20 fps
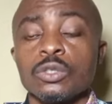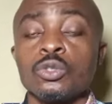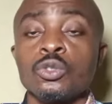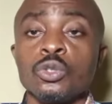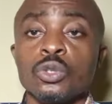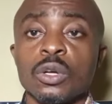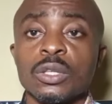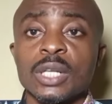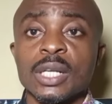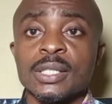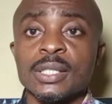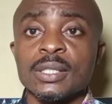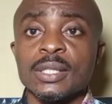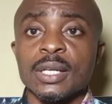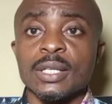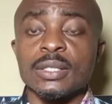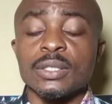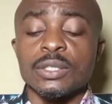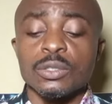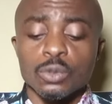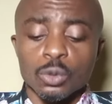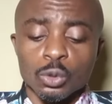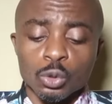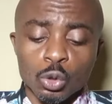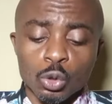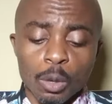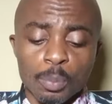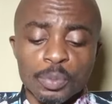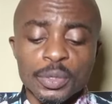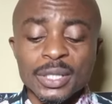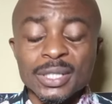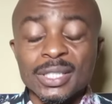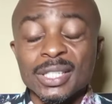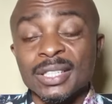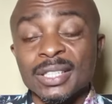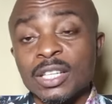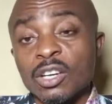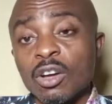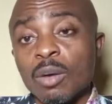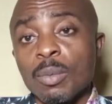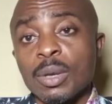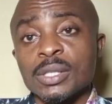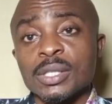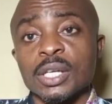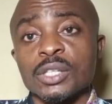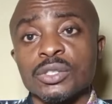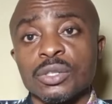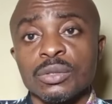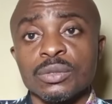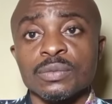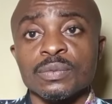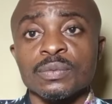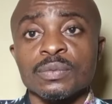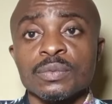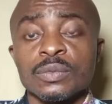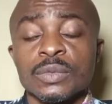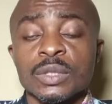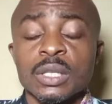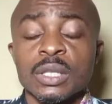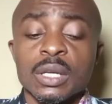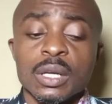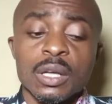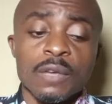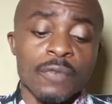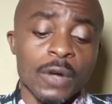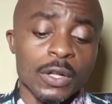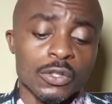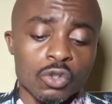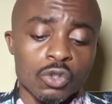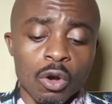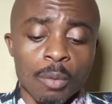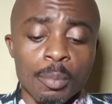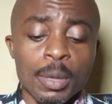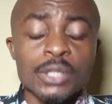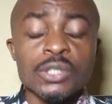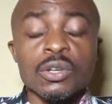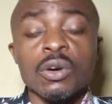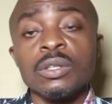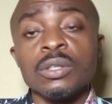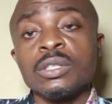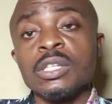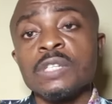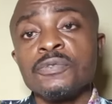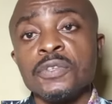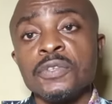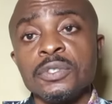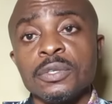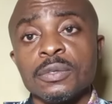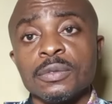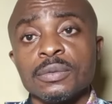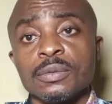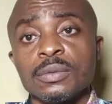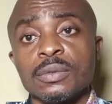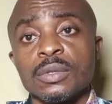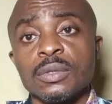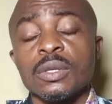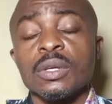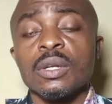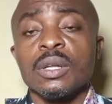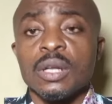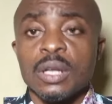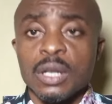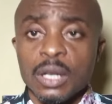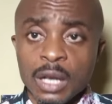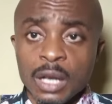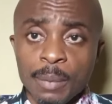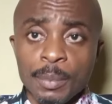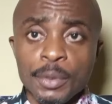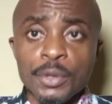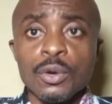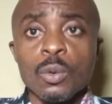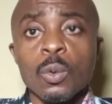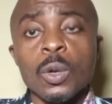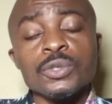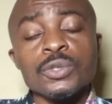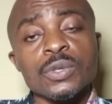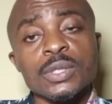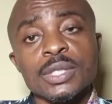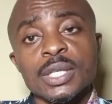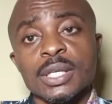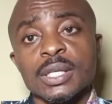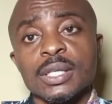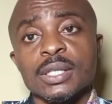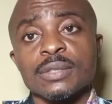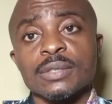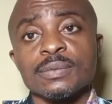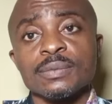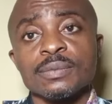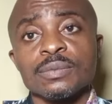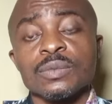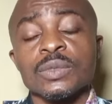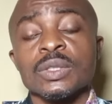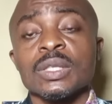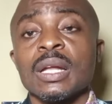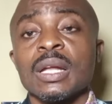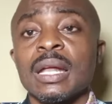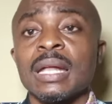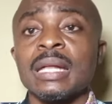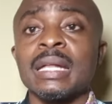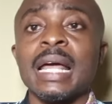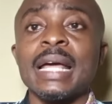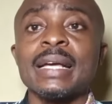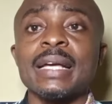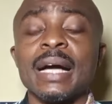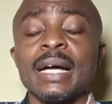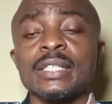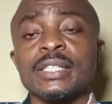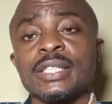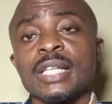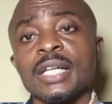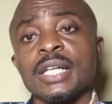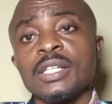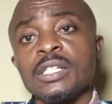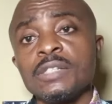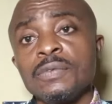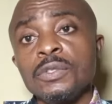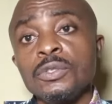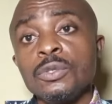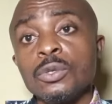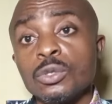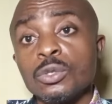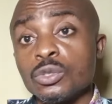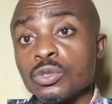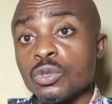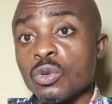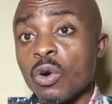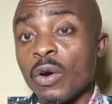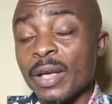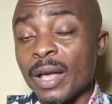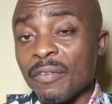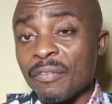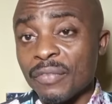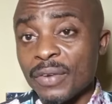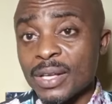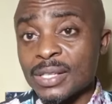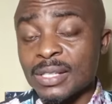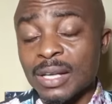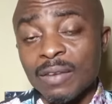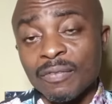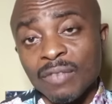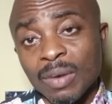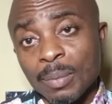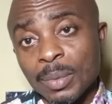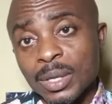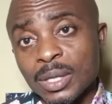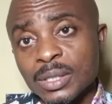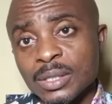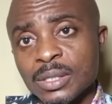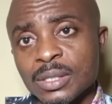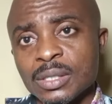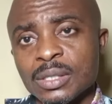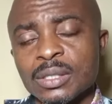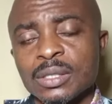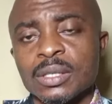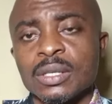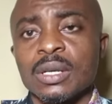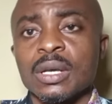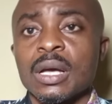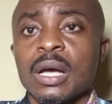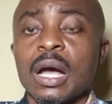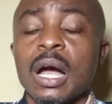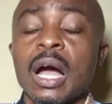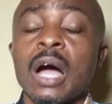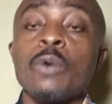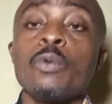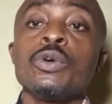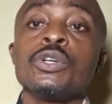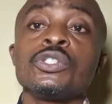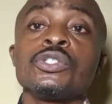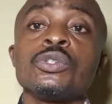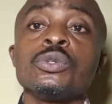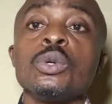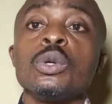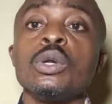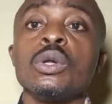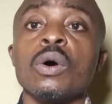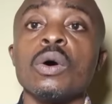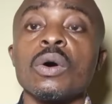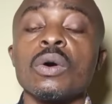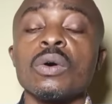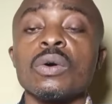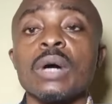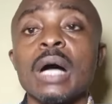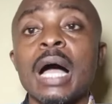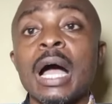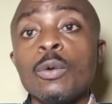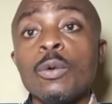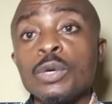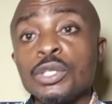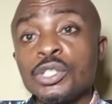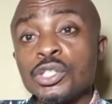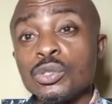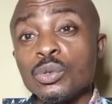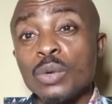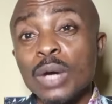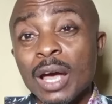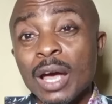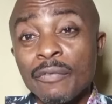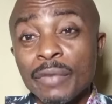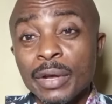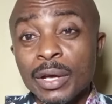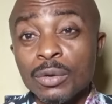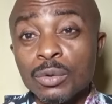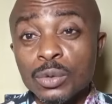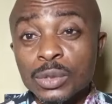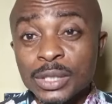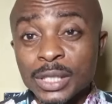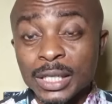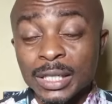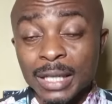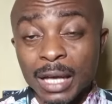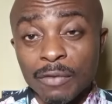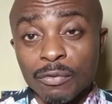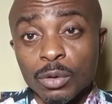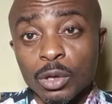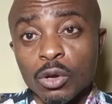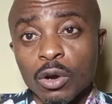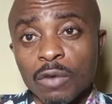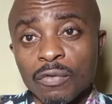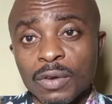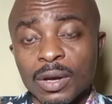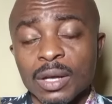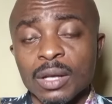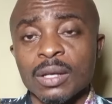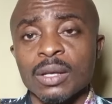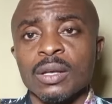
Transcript: do not hesitate to drop it in the comment section. In fact, comment on this video. Let me know what you think like and share this video to all your friends and families i wish you good luck i wish you every good thing life will offer